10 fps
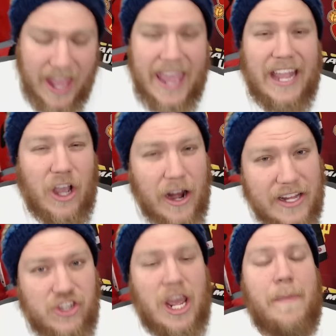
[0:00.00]
He got
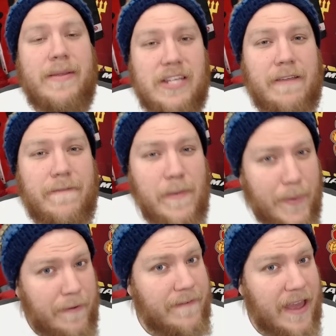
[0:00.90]
us Champions League
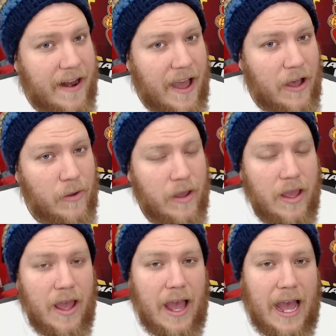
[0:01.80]
football, Van Gaal,
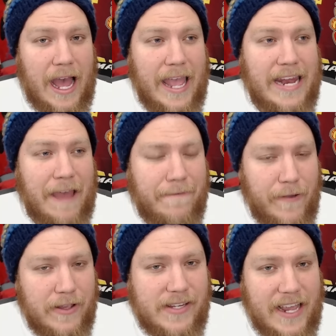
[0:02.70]
in that
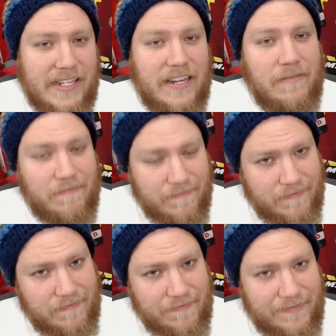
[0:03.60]
first season.
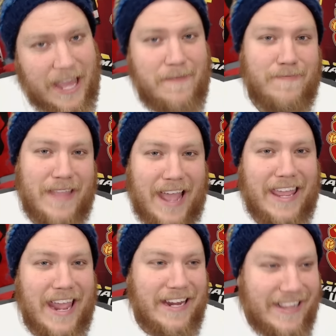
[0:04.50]
Yep,
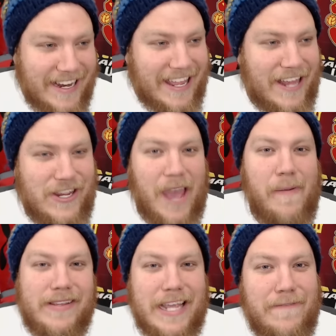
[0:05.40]
again, he didn't get
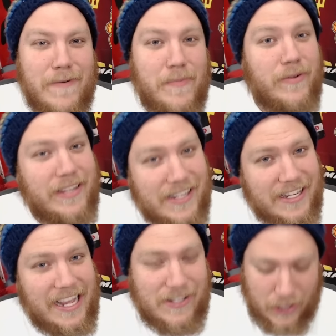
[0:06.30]
Champions League football this
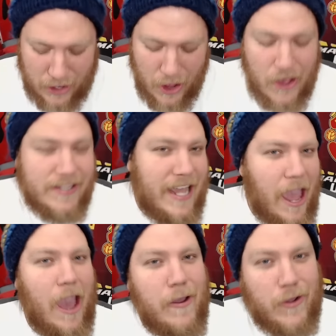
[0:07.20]
season. So
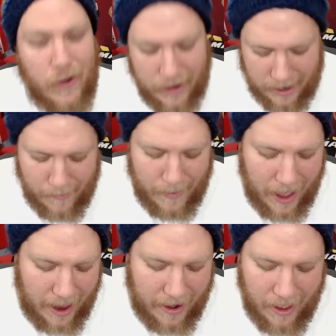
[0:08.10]
yeah, good and a
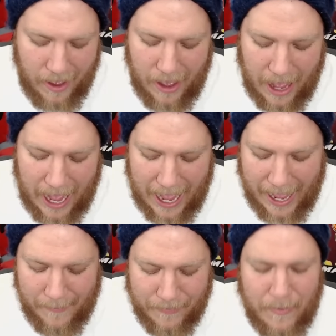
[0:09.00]
bad.
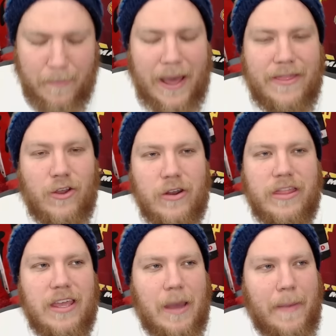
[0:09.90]
But the good
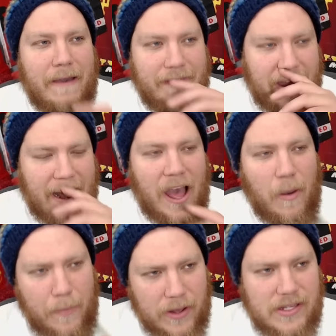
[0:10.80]
thing about Van
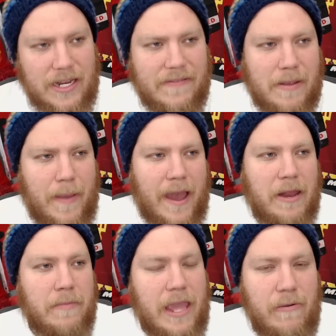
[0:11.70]
Gaal, positives
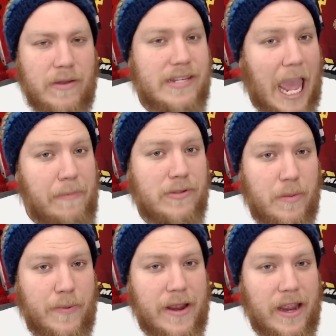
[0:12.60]
about him, he was able
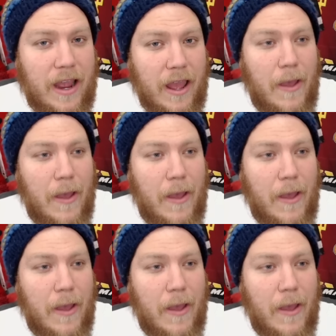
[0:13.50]
to bring